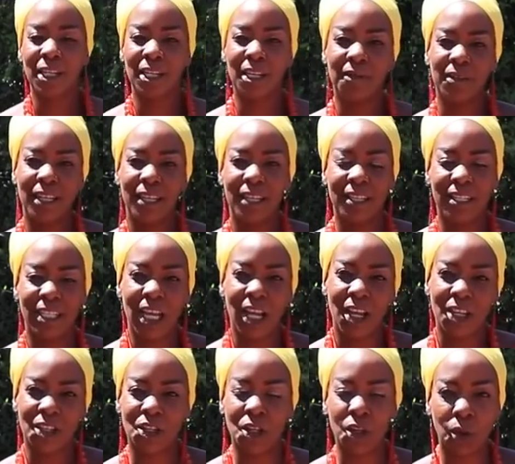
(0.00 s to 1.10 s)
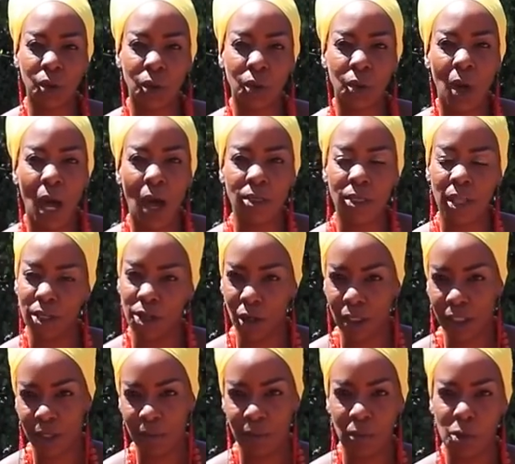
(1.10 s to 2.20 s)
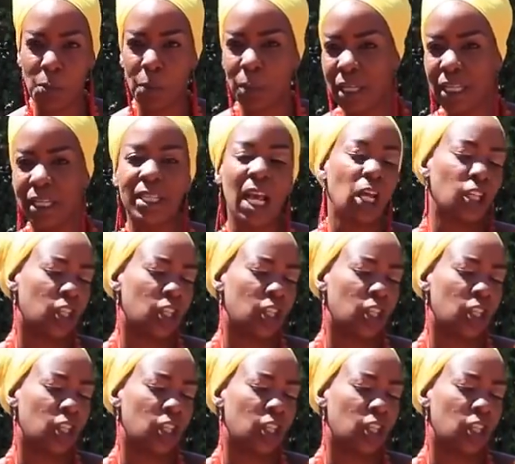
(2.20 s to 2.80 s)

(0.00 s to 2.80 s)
beloveds, to the Dr. Mumbi's